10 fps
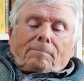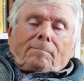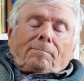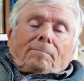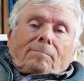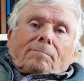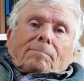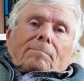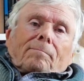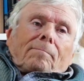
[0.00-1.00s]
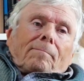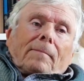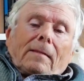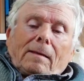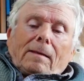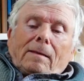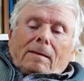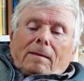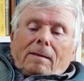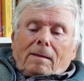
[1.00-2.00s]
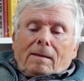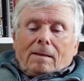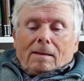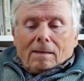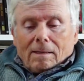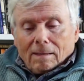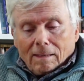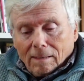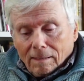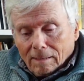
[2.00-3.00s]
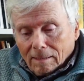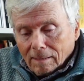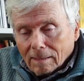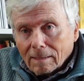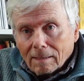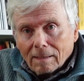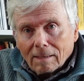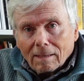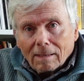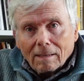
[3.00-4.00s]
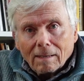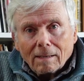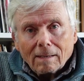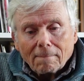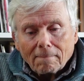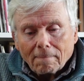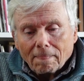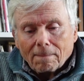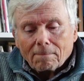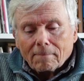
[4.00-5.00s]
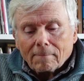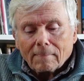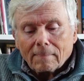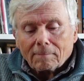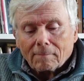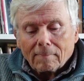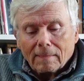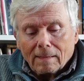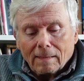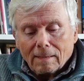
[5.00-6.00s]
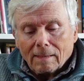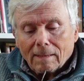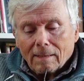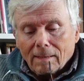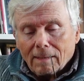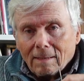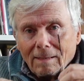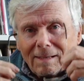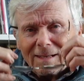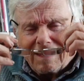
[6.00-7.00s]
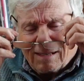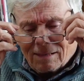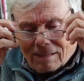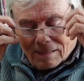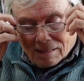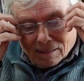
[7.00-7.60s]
Nothing is said.